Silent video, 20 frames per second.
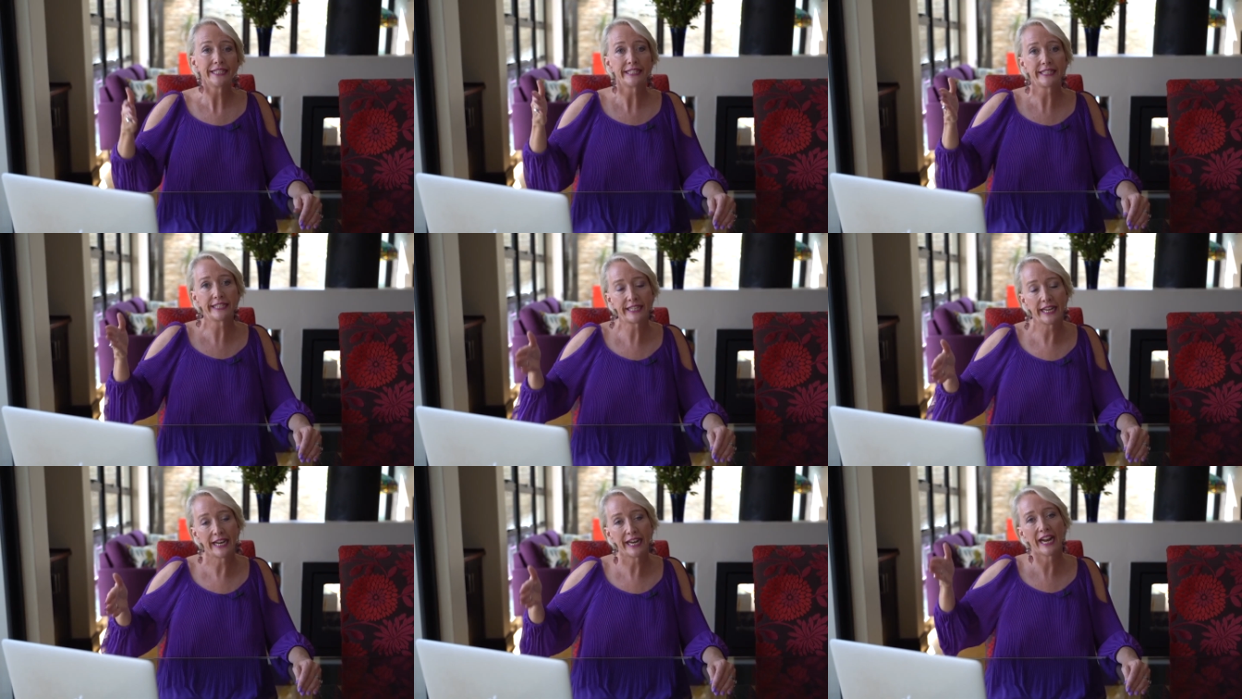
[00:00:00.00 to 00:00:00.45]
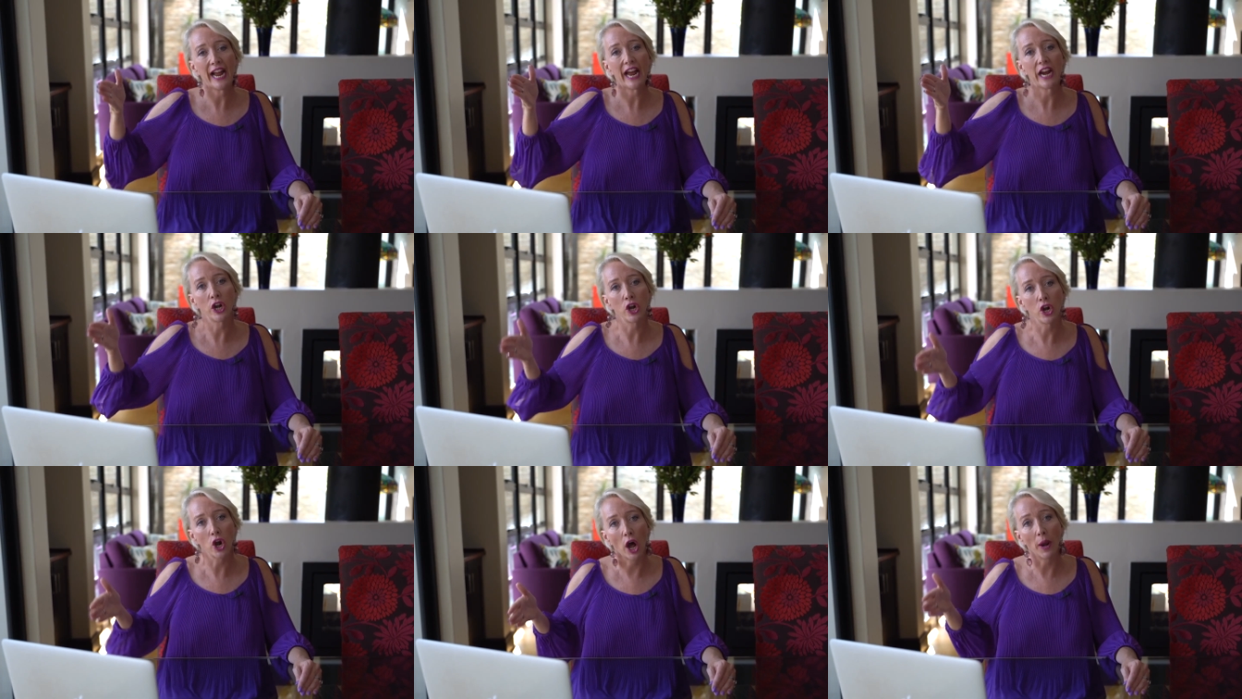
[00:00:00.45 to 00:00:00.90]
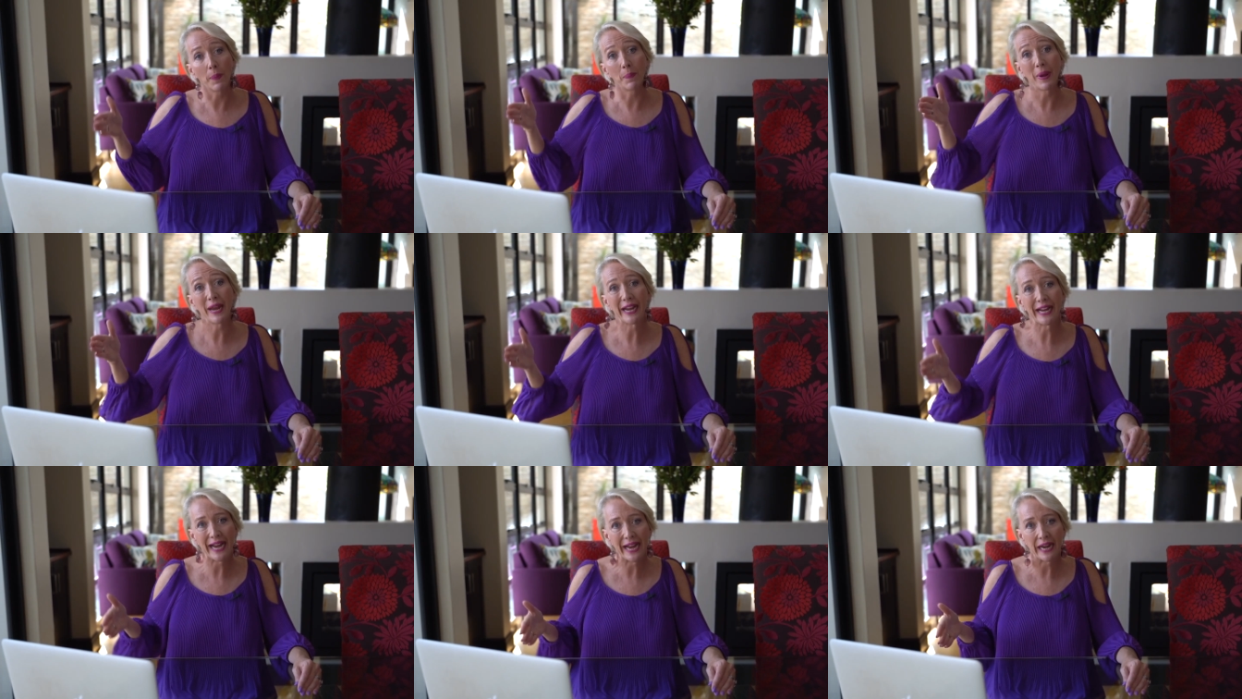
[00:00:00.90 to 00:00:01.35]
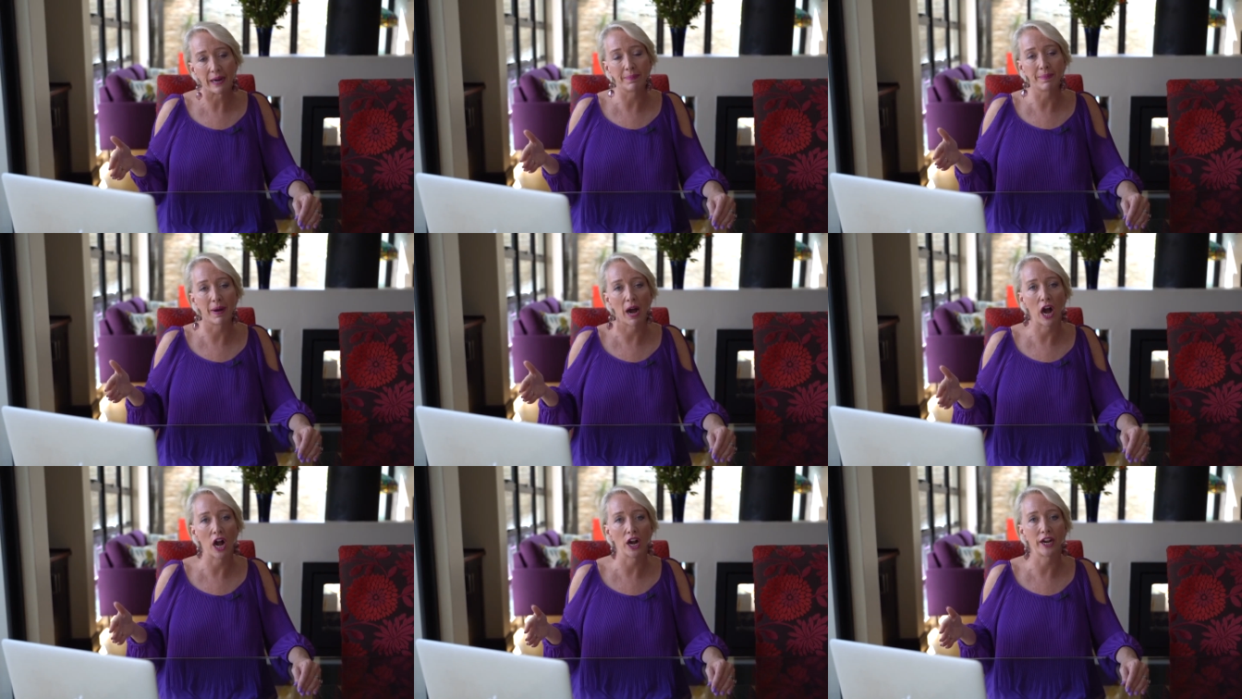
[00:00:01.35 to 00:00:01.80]
Sitting and not being in a
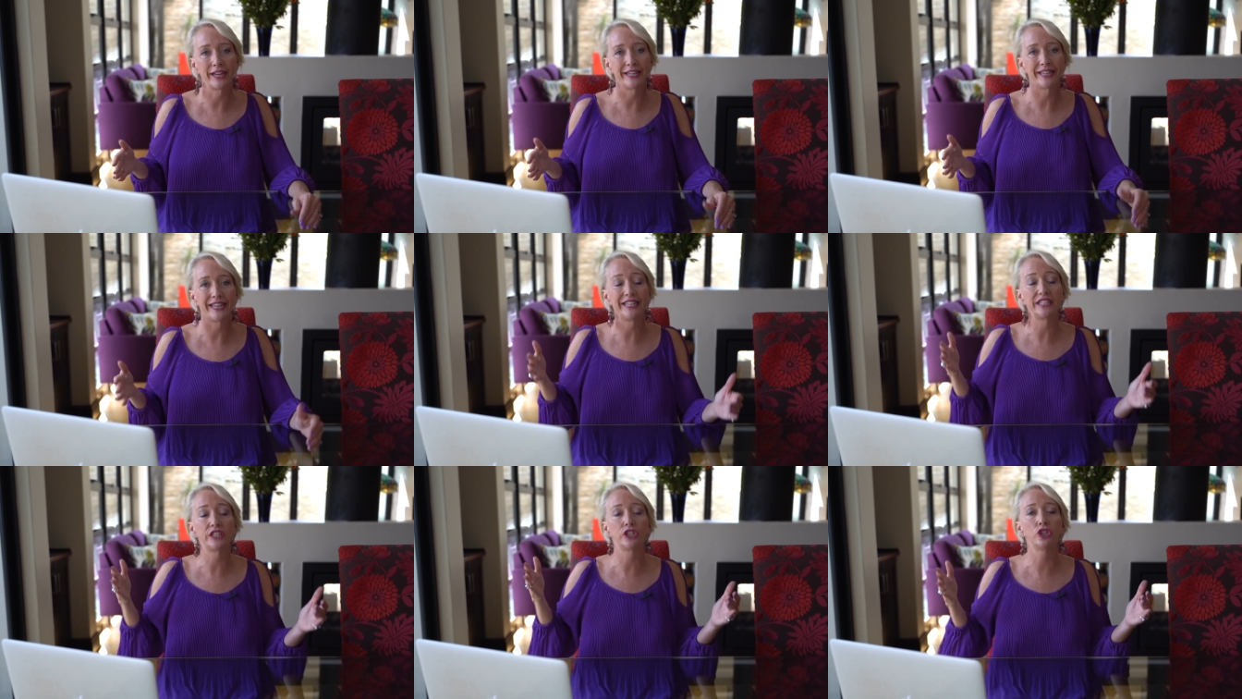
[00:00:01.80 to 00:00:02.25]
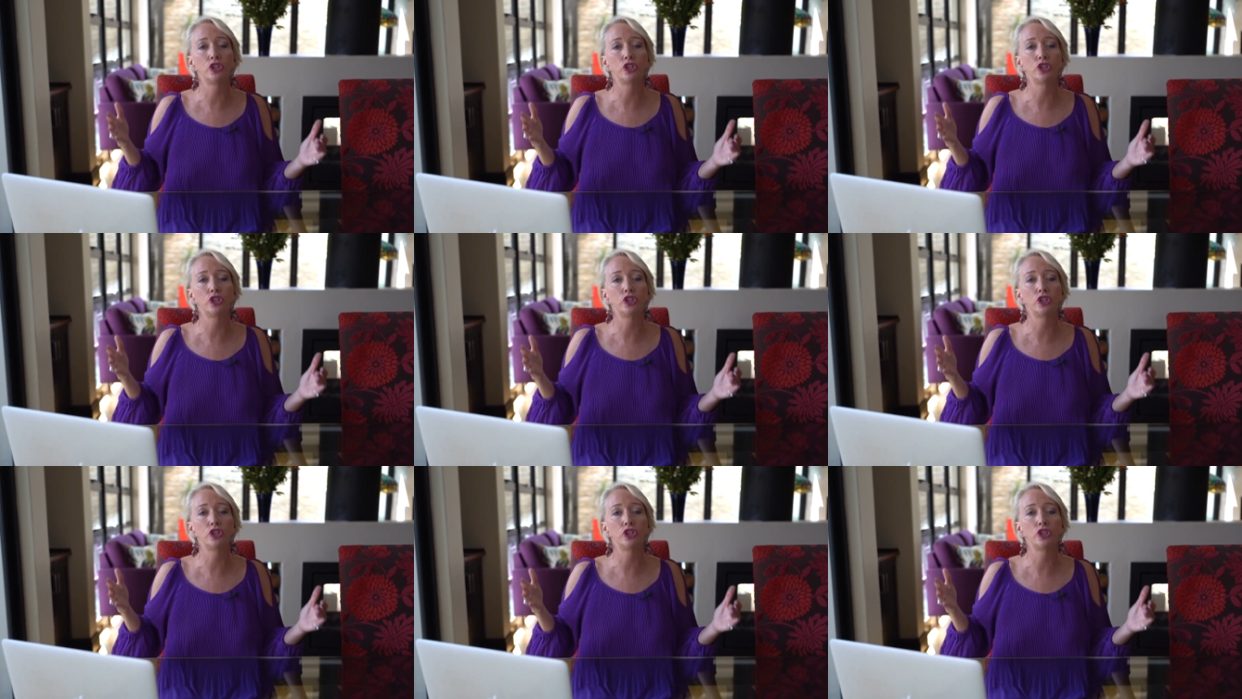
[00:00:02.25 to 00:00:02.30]
market is